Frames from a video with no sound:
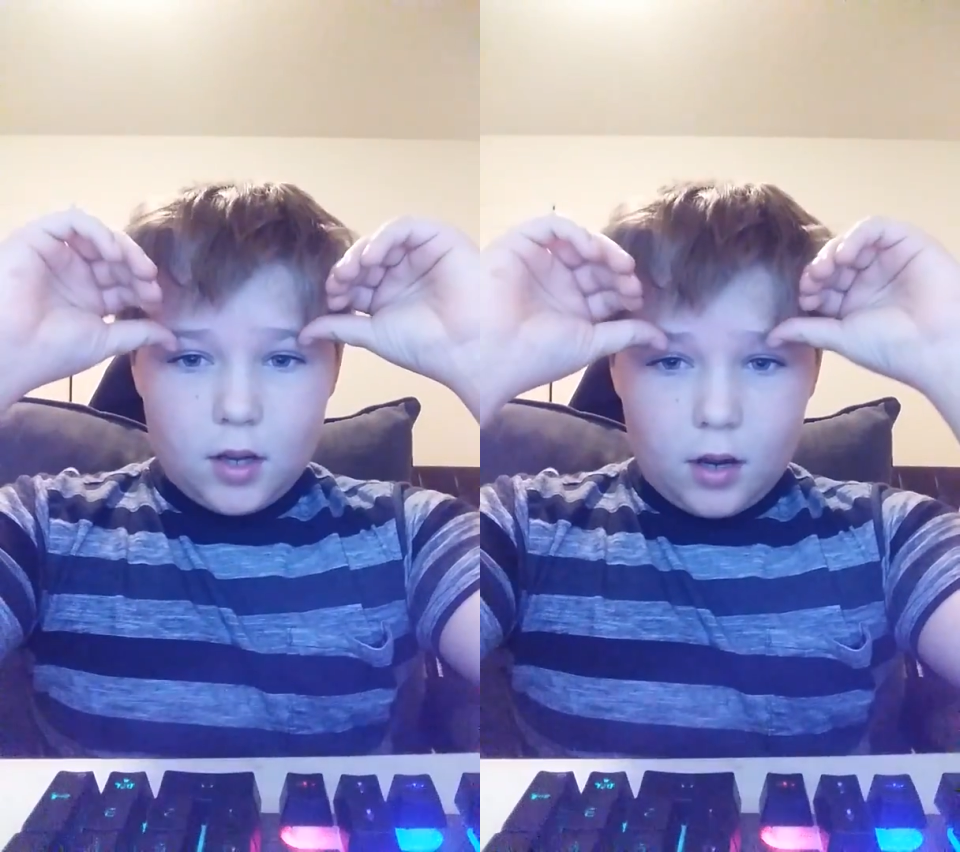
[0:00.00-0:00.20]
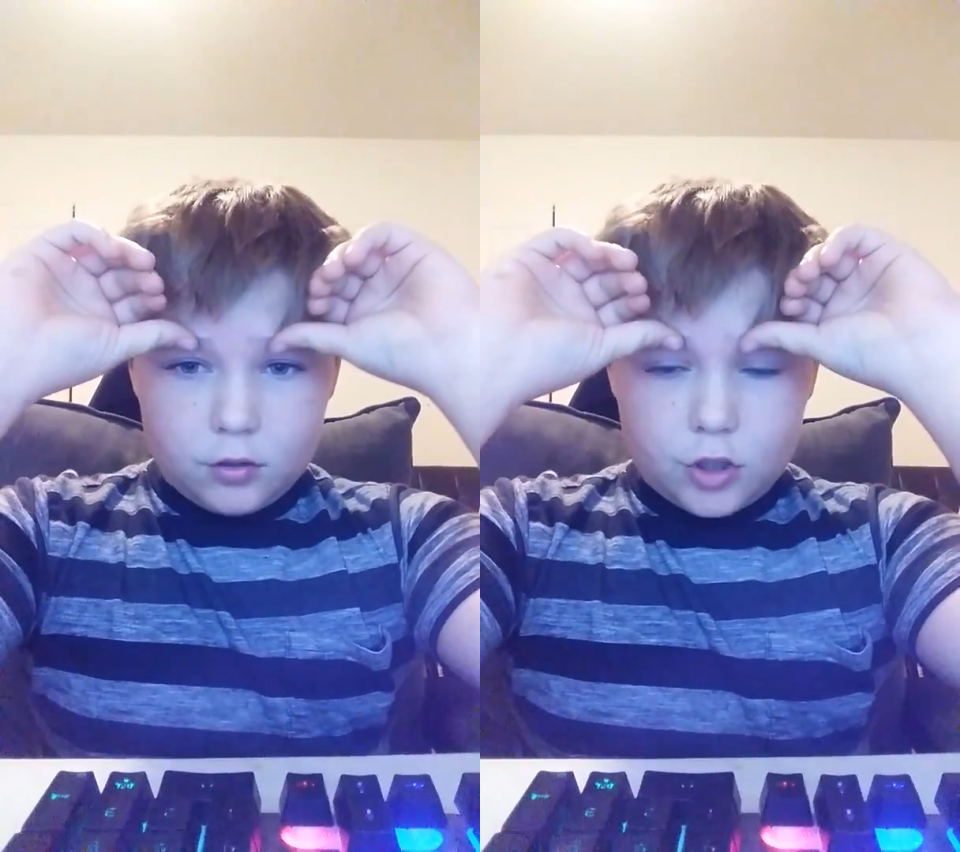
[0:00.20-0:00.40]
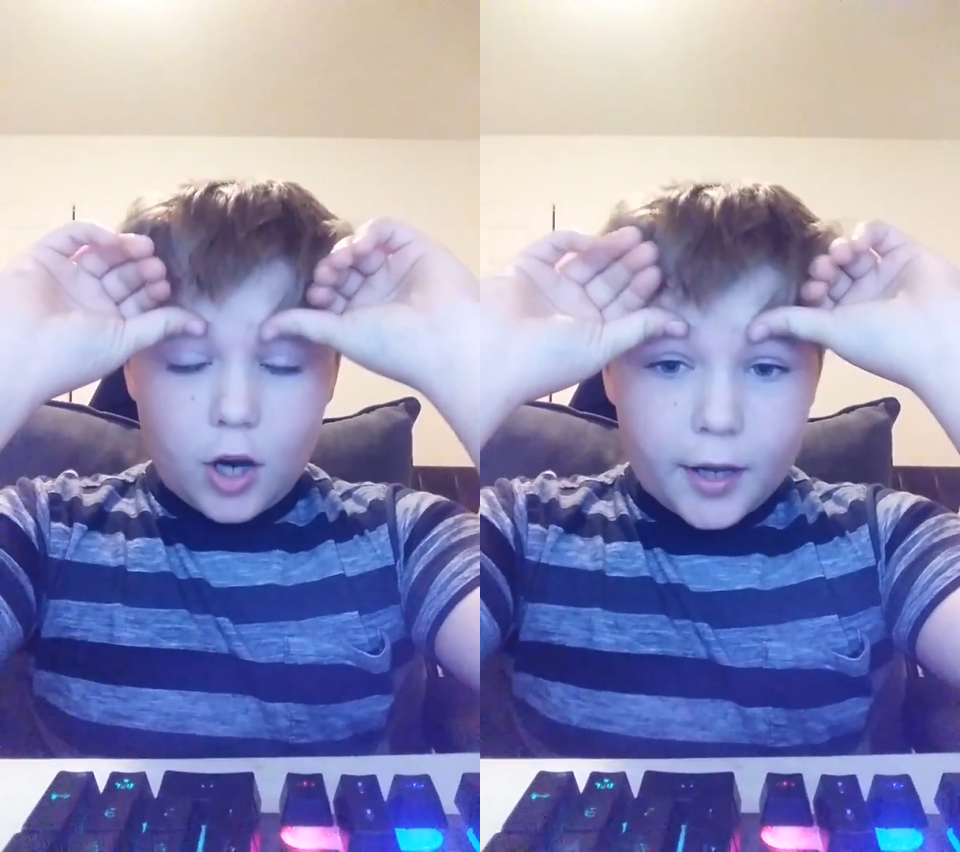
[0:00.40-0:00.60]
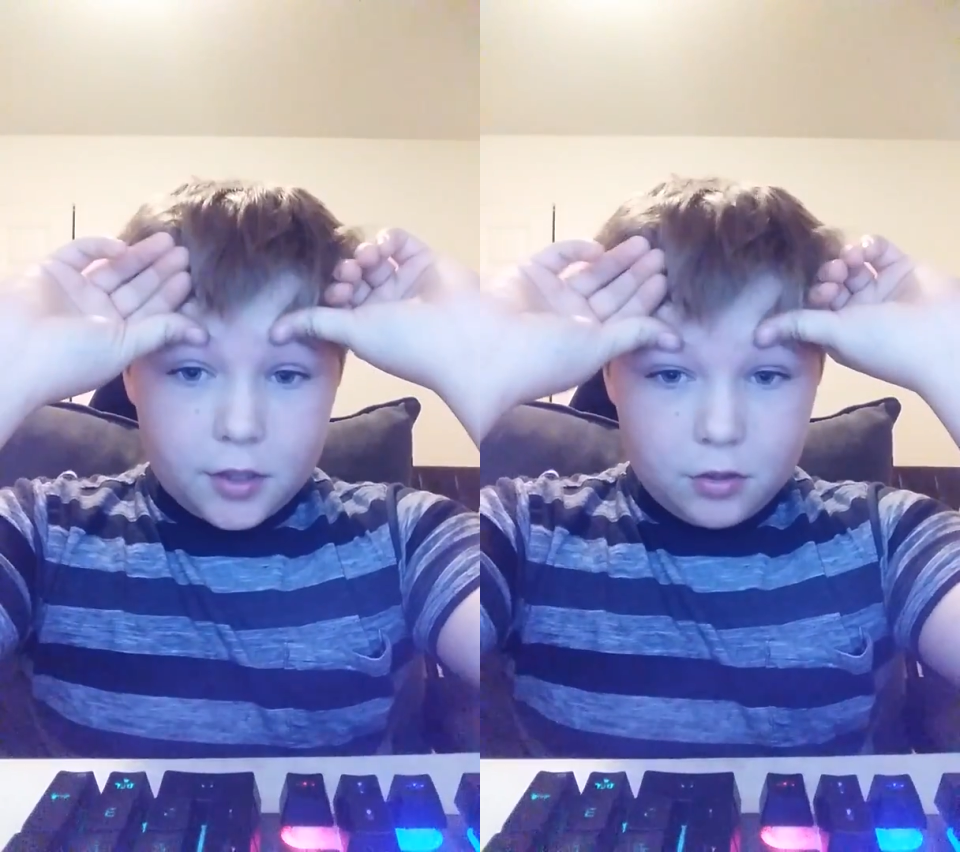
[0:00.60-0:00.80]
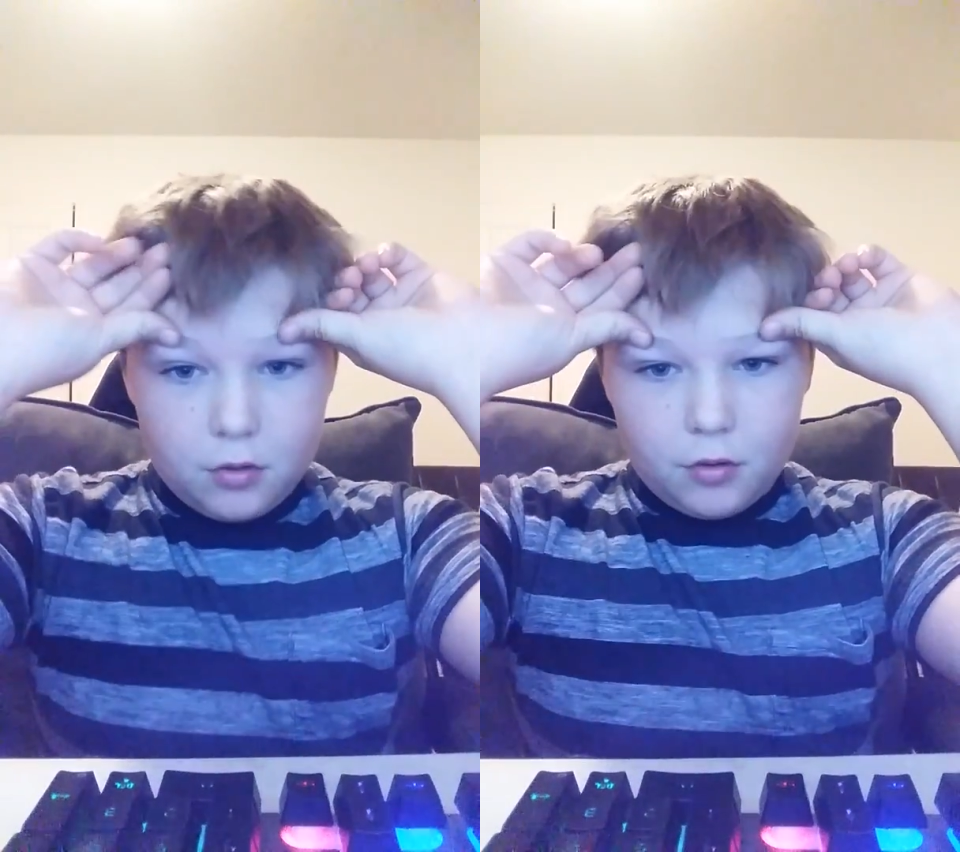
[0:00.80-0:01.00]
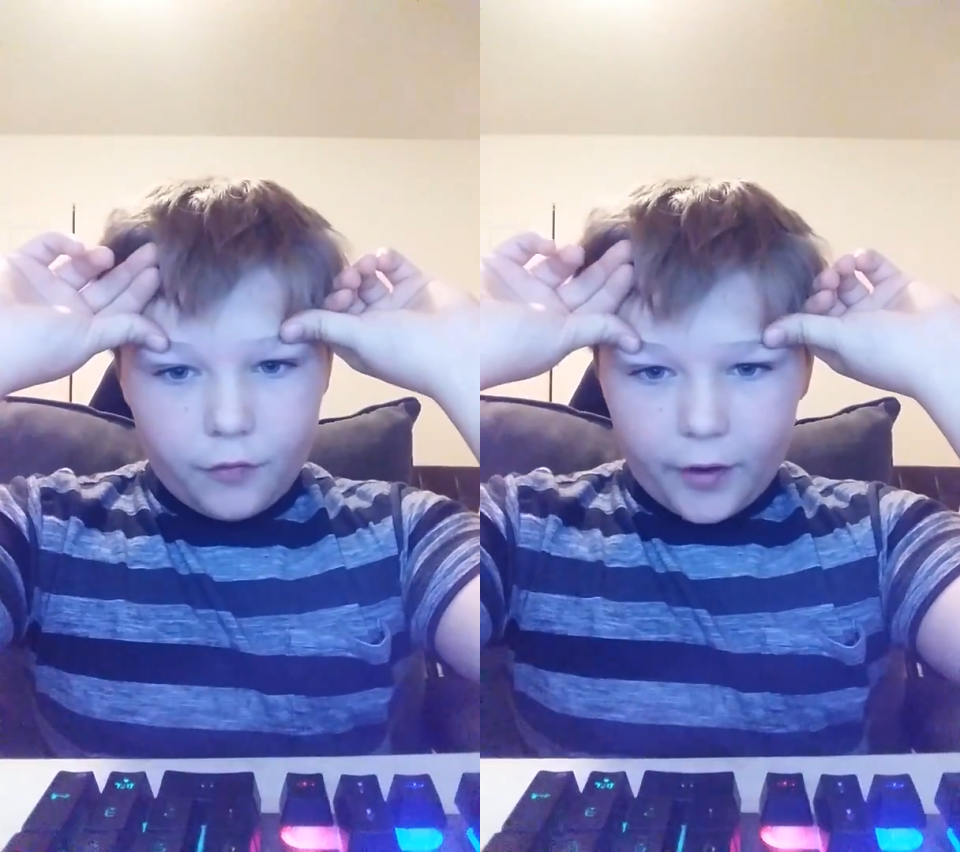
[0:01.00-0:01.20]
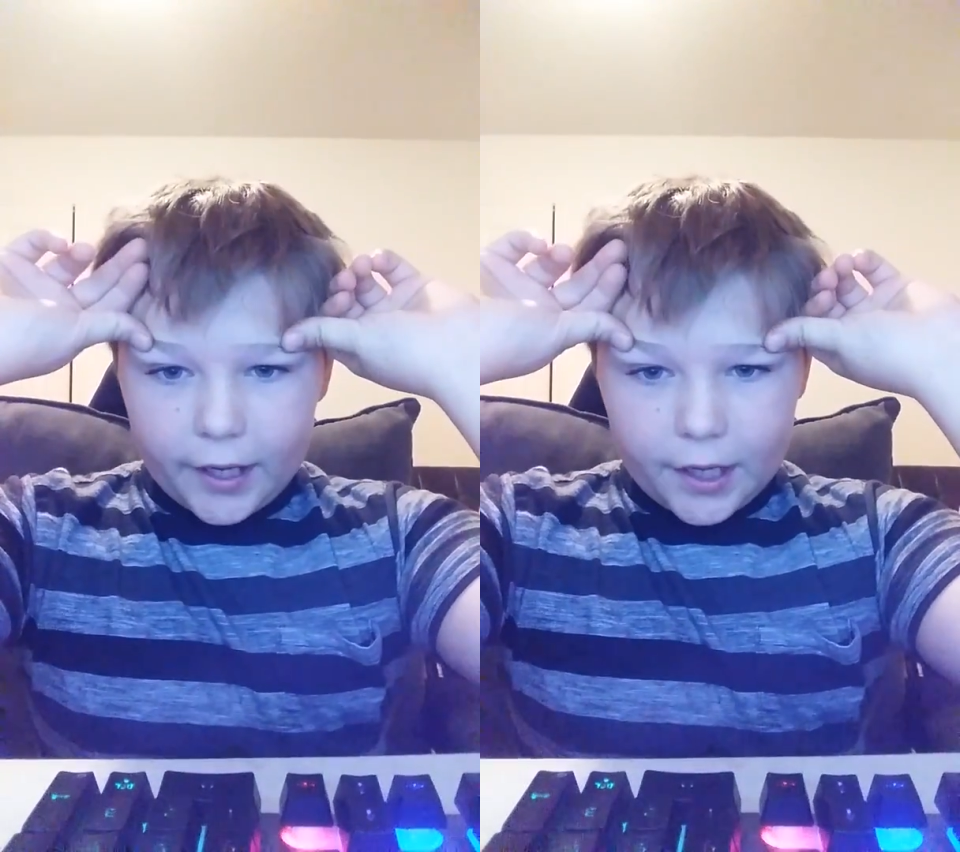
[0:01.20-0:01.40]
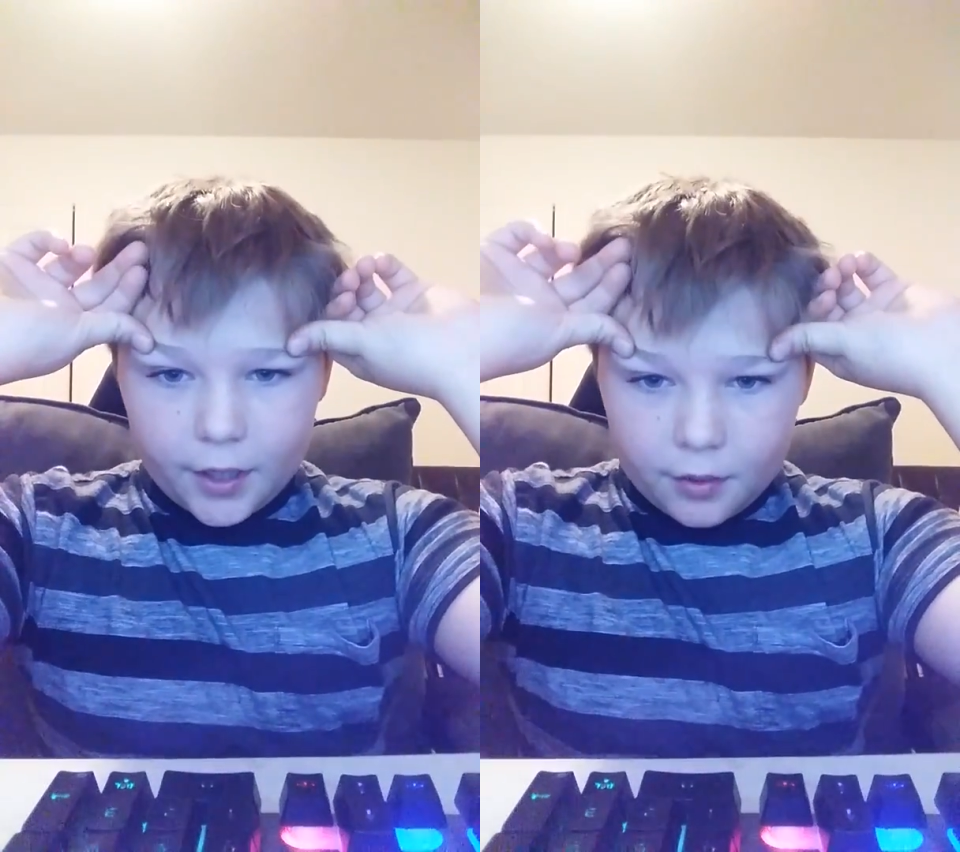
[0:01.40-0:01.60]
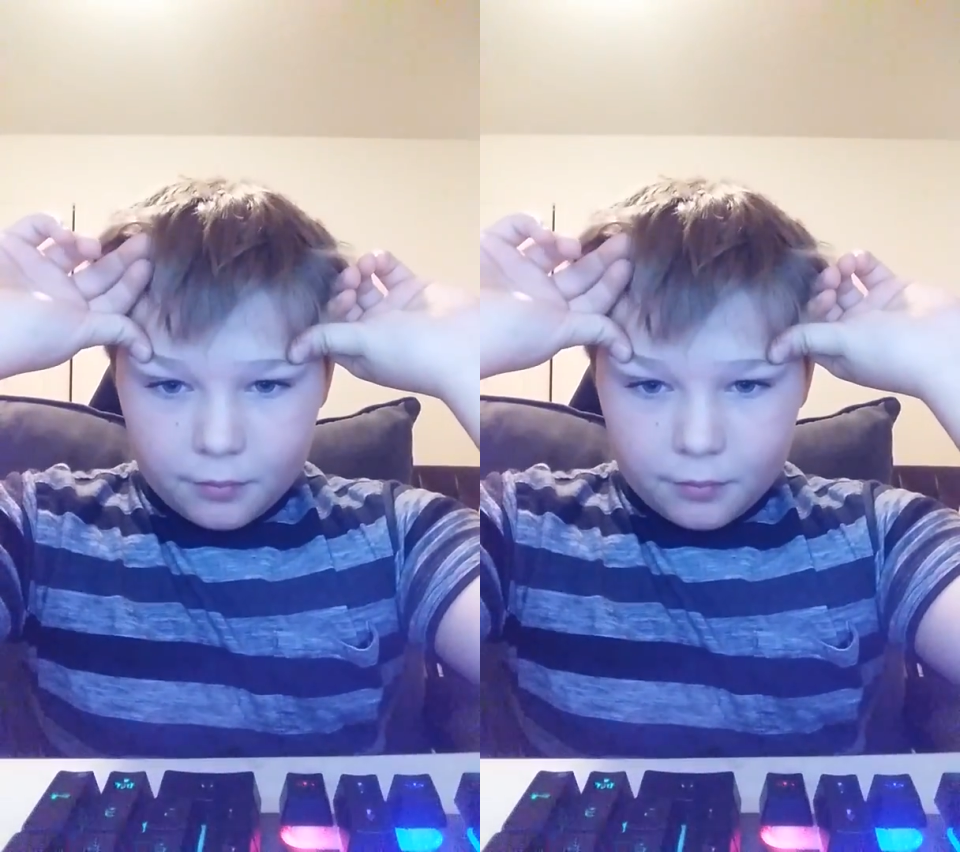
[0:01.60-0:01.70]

I'll try to if I can,